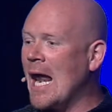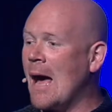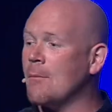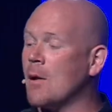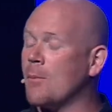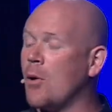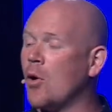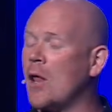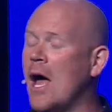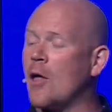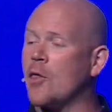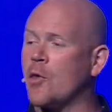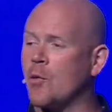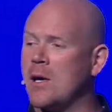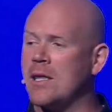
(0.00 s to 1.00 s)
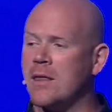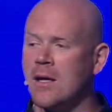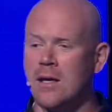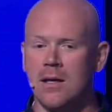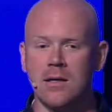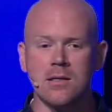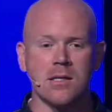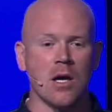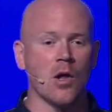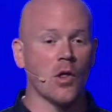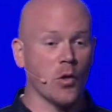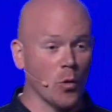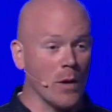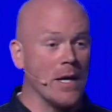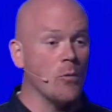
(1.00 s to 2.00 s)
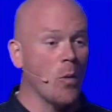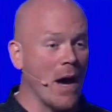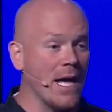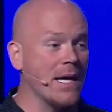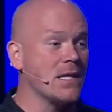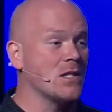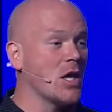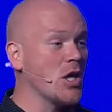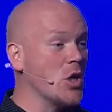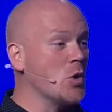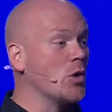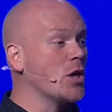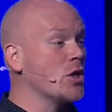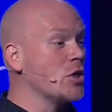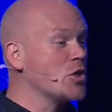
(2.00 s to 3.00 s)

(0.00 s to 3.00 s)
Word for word: I'm going to pull out three things, three ways that you can